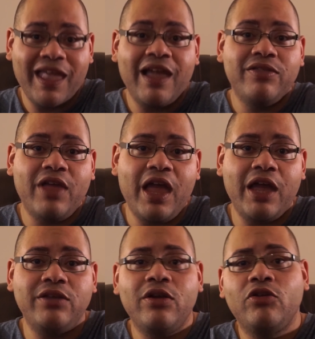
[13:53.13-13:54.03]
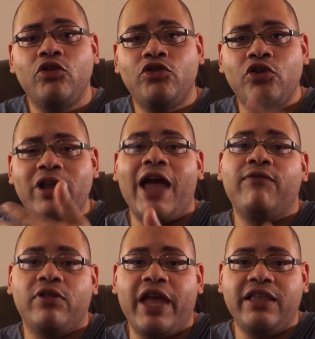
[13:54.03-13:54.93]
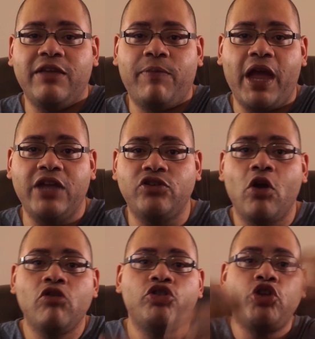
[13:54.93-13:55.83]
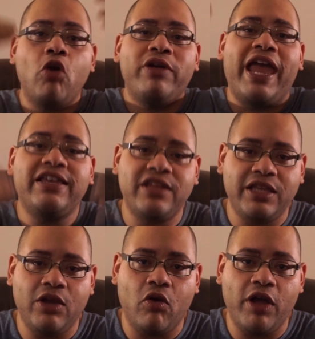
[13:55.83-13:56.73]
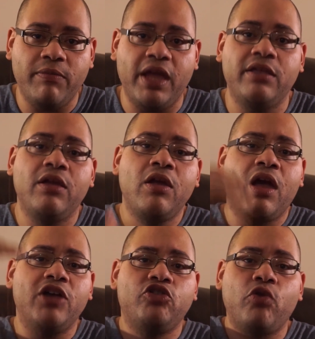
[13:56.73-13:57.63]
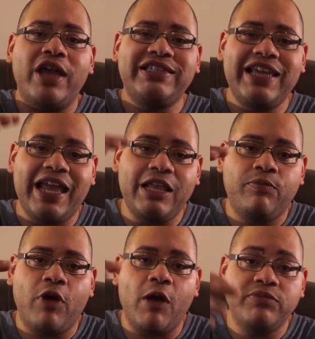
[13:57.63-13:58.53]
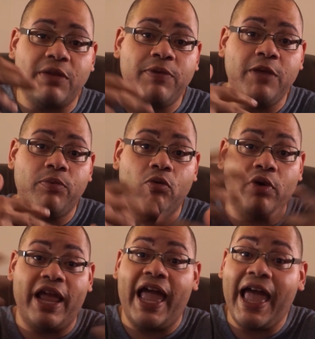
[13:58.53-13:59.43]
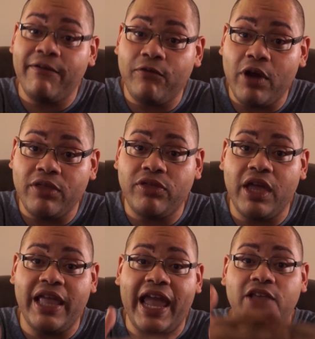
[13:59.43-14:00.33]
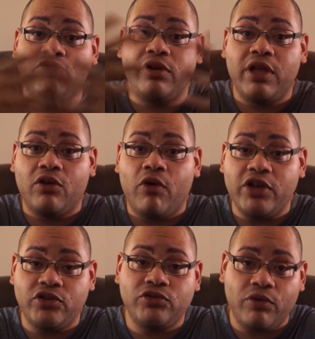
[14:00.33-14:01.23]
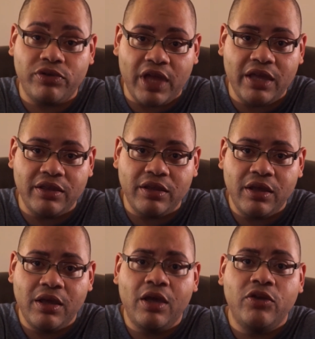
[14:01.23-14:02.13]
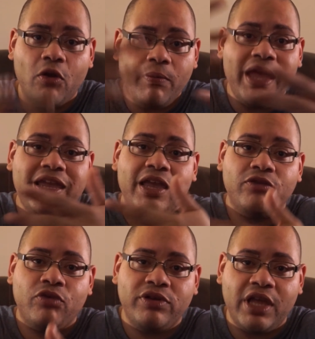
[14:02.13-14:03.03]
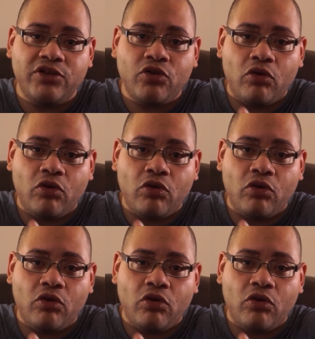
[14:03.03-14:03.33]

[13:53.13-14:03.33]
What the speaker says: then you should have a landing page showcasing the ointment, addressing any problems that people would have with it, answering their questions within, making a traditional